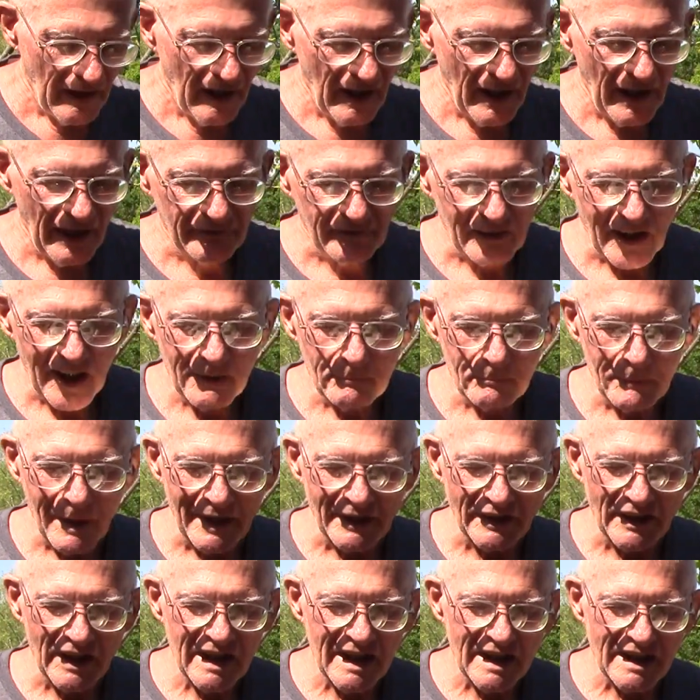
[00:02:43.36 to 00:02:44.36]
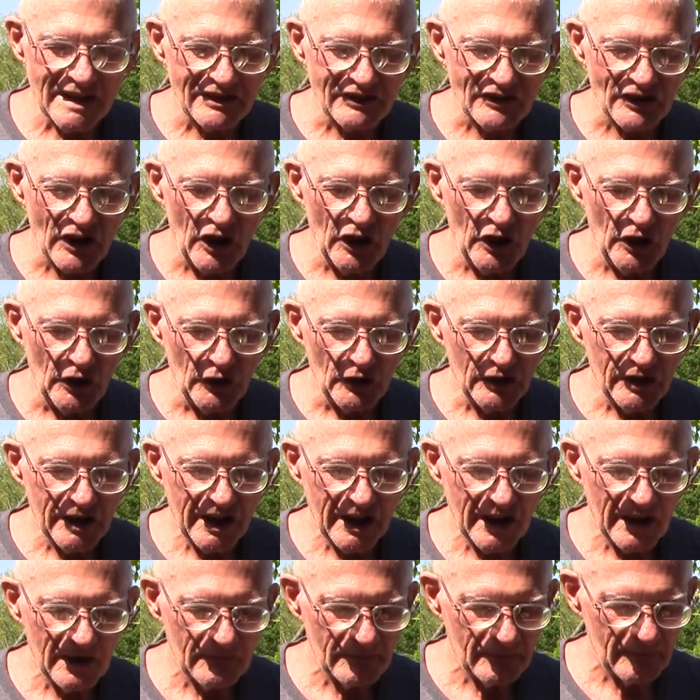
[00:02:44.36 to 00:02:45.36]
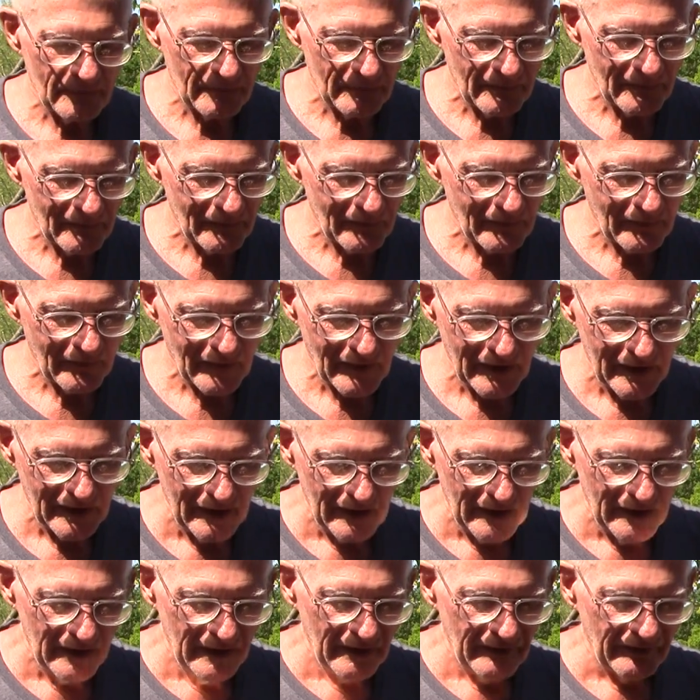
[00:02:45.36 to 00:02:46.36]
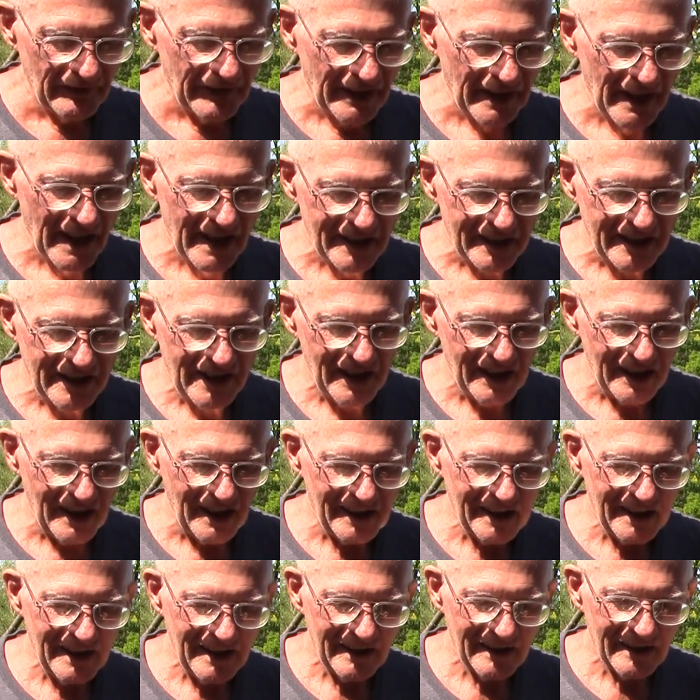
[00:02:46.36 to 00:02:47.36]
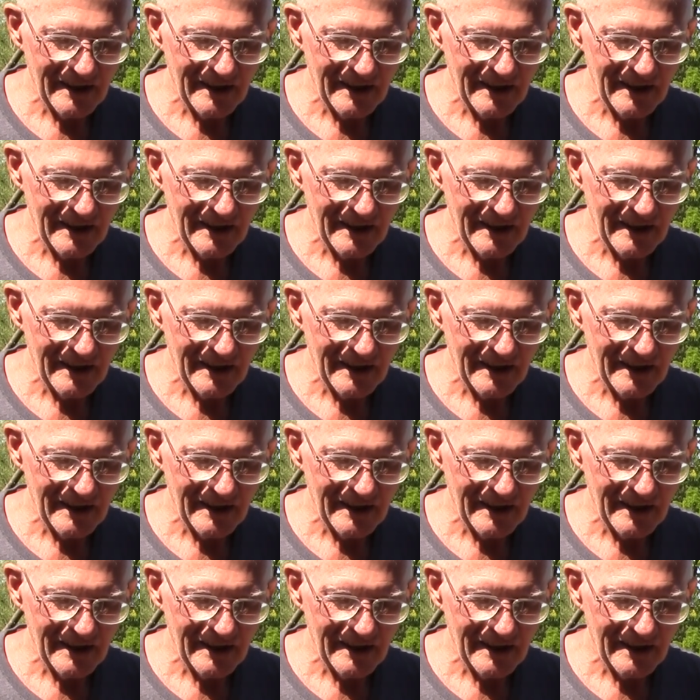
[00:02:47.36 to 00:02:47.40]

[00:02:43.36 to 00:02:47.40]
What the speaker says: I've got my nice oak that I cut.